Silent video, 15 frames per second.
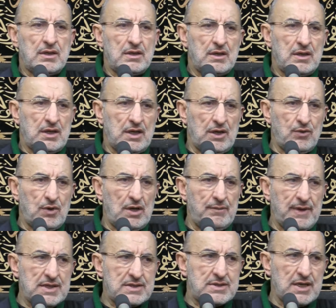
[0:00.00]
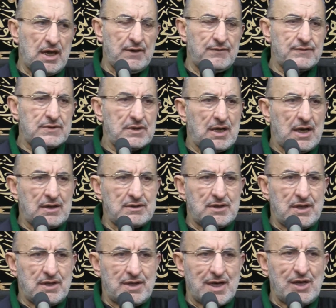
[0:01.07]
he will be saved and
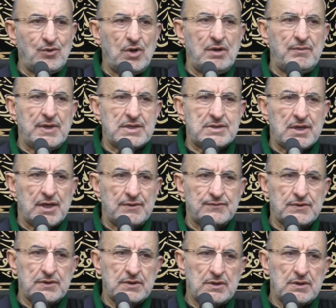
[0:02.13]
they will be saved.